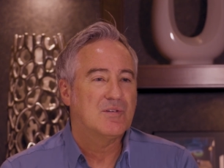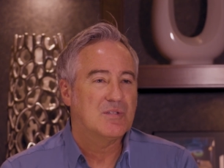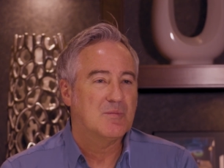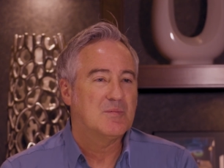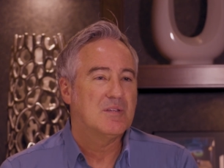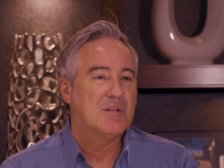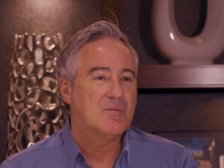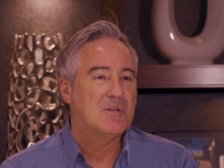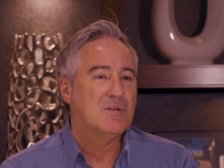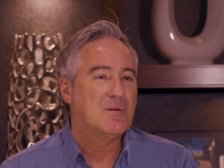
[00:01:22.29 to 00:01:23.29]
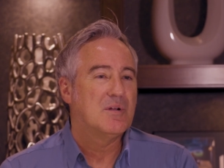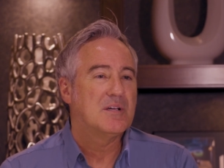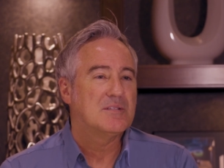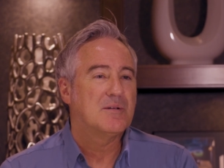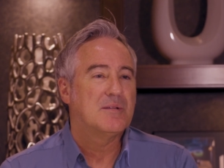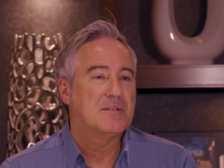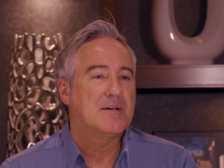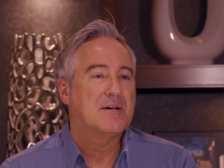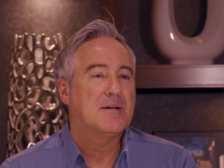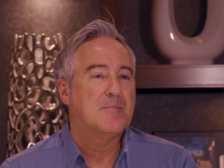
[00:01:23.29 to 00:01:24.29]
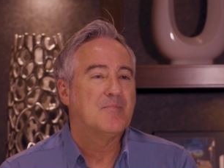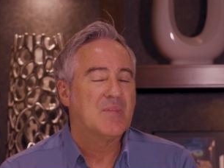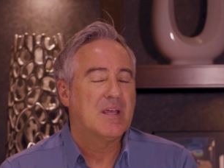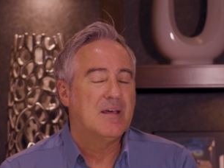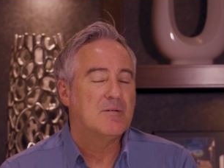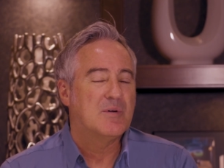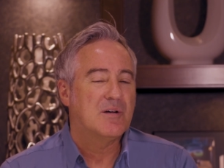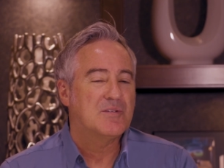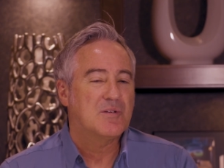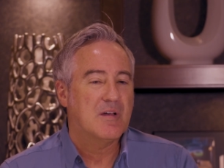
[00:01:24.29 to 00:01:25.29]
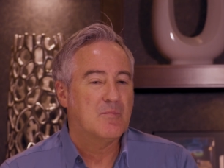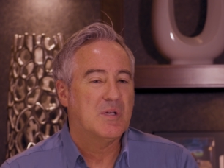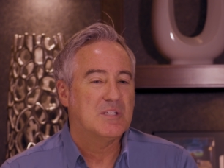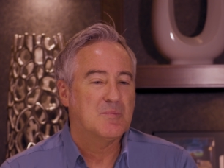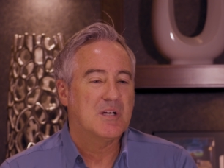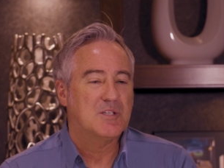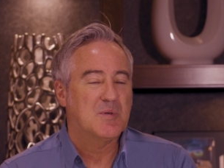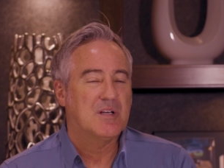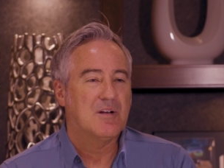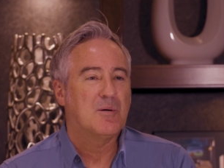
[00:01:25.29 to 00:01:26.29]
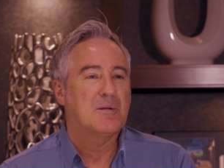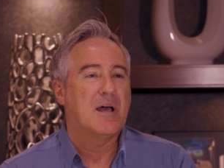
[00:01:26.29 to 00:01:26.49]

is something that we utilize all the time. And we also have bass management in our